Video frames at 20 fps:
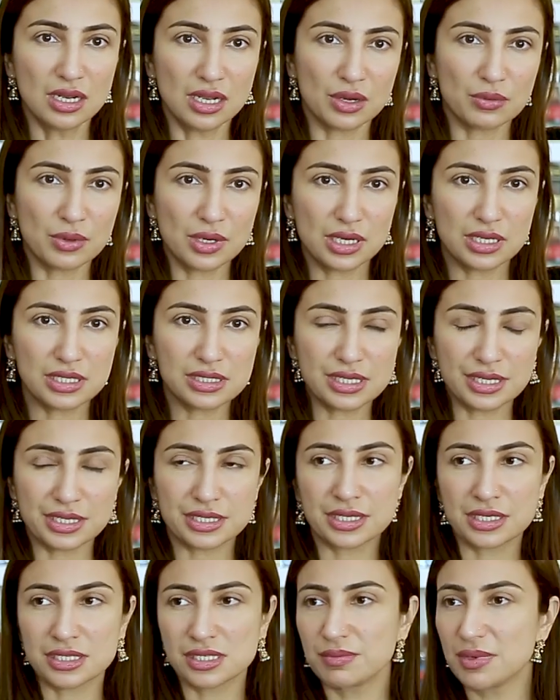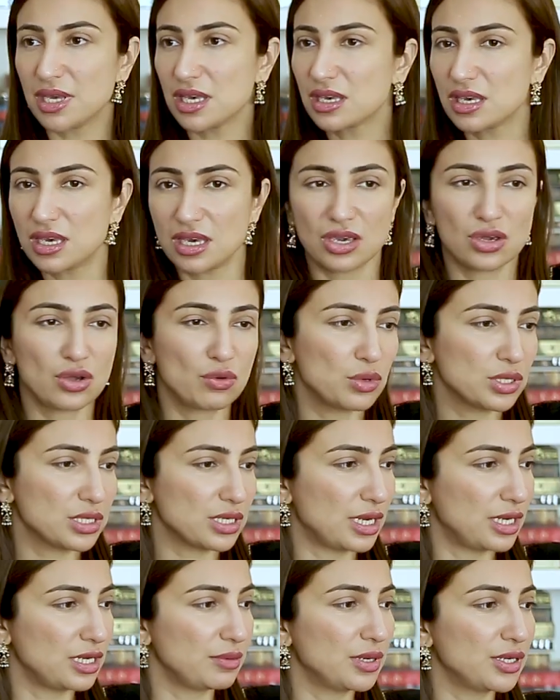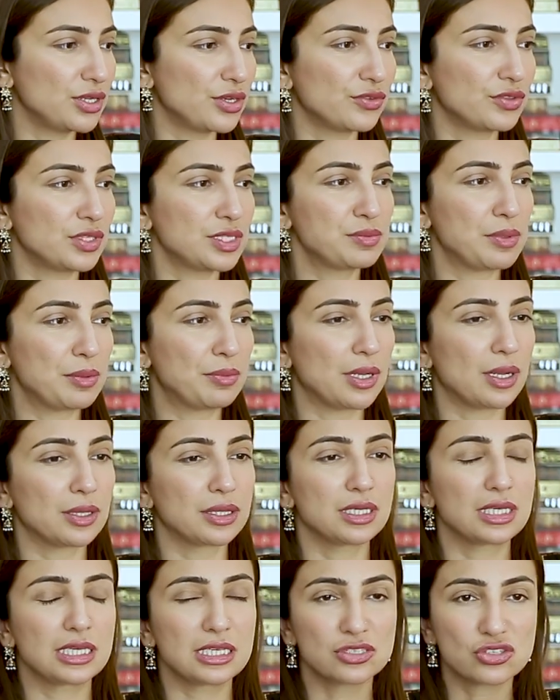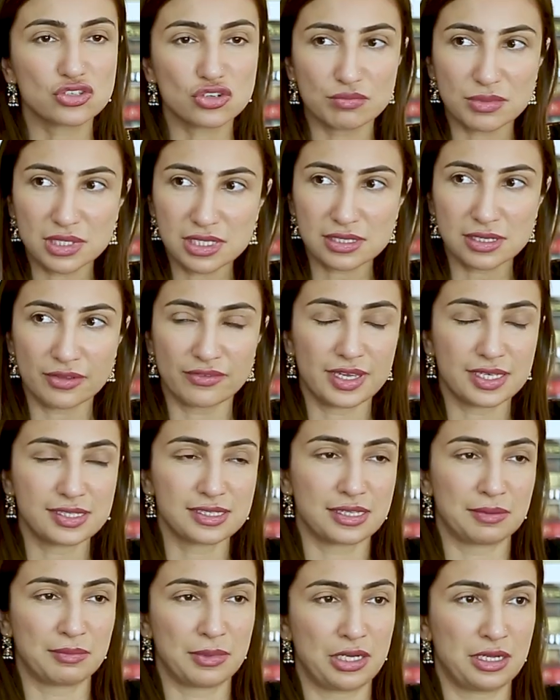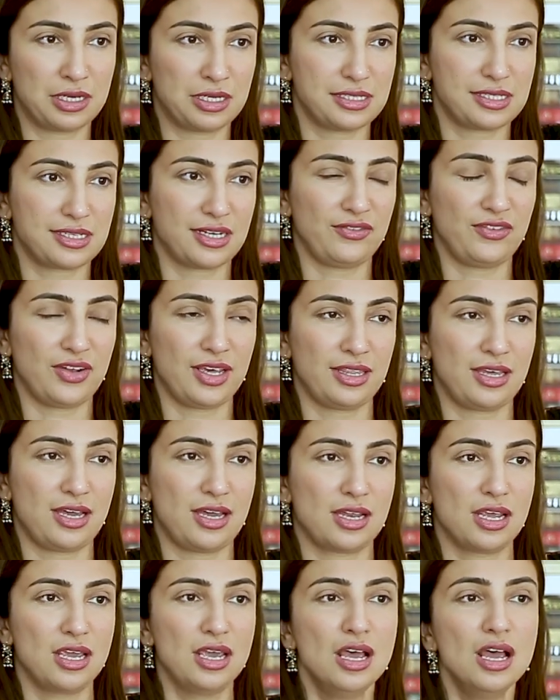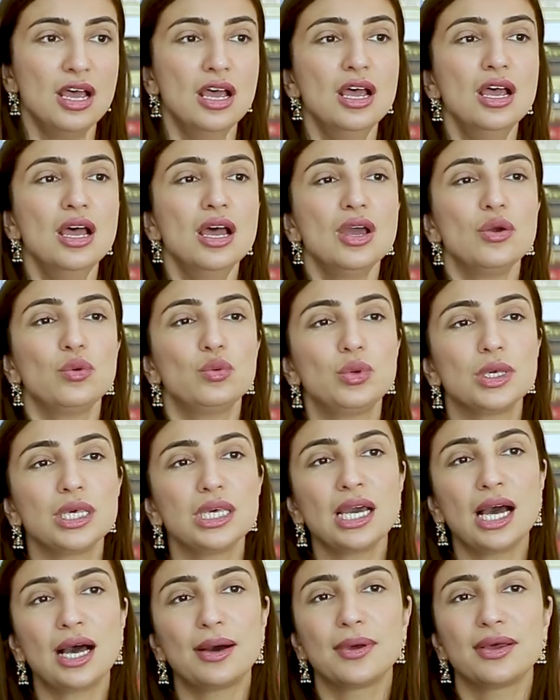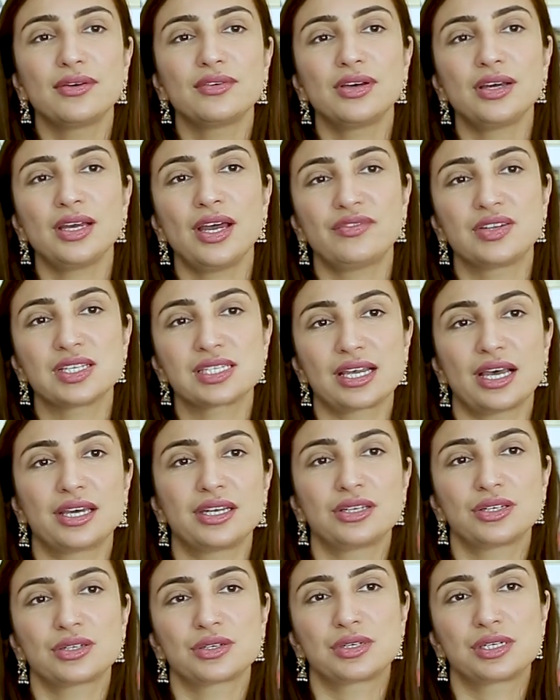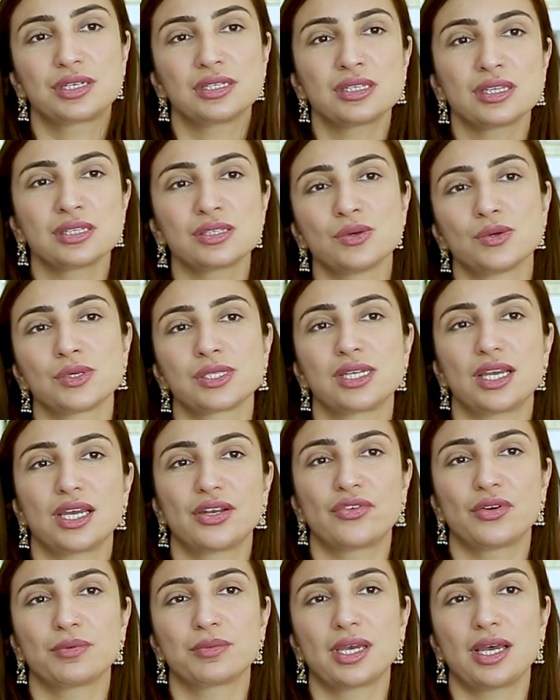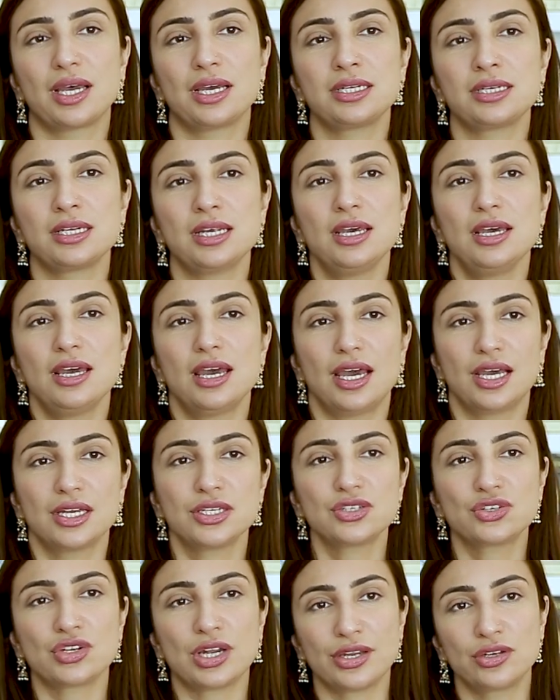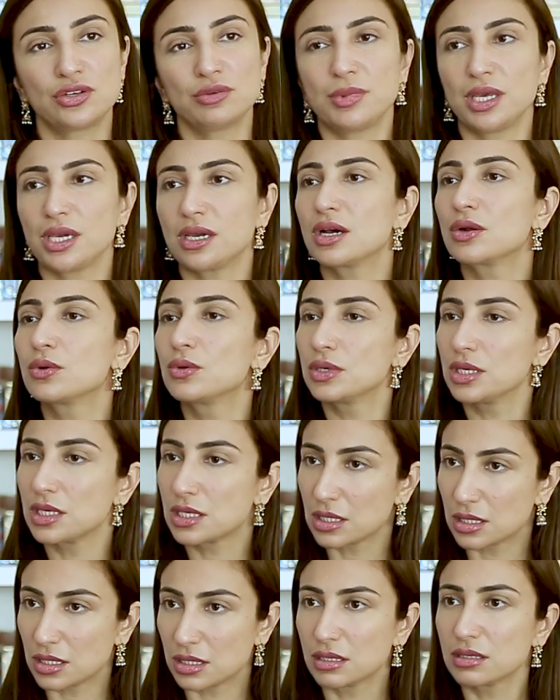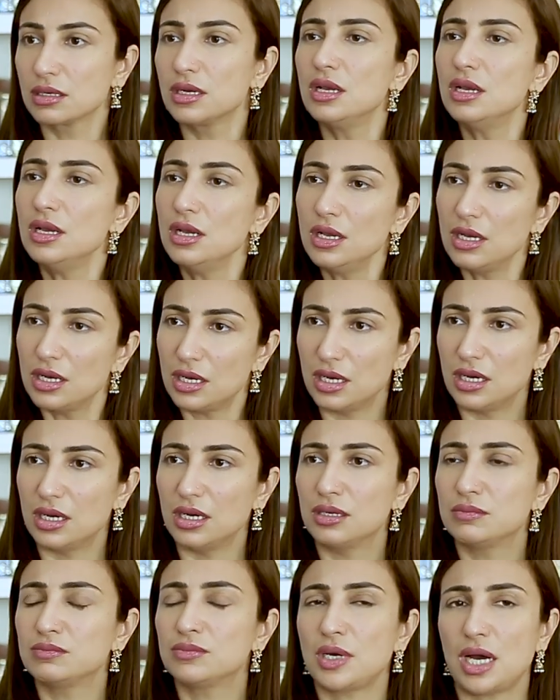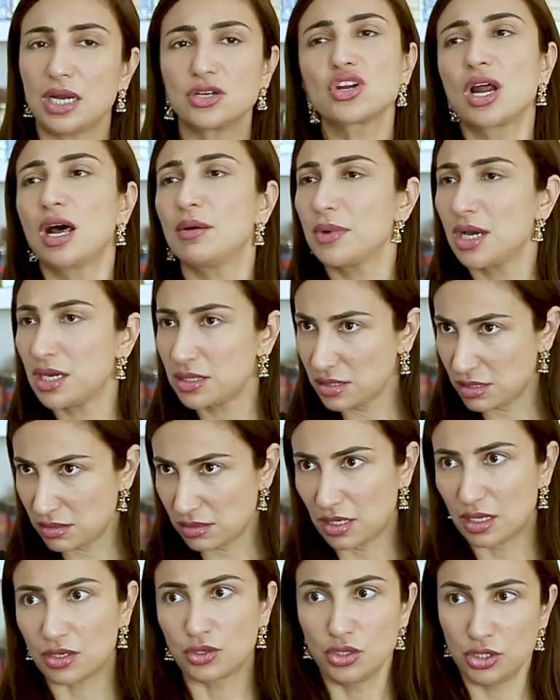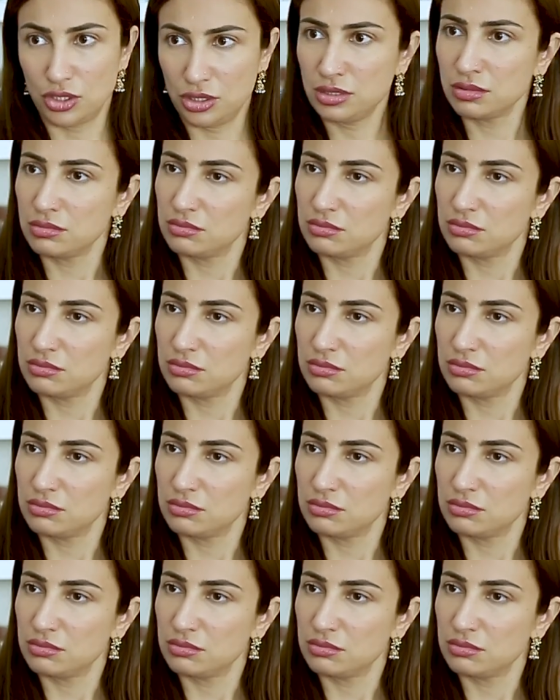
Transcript: Like what Ali Seth is making or what anybody of these people are, the instruments are very similar and stuff like that. We, however, have decided to disassociate from that and try to make our own little... our dramas are good.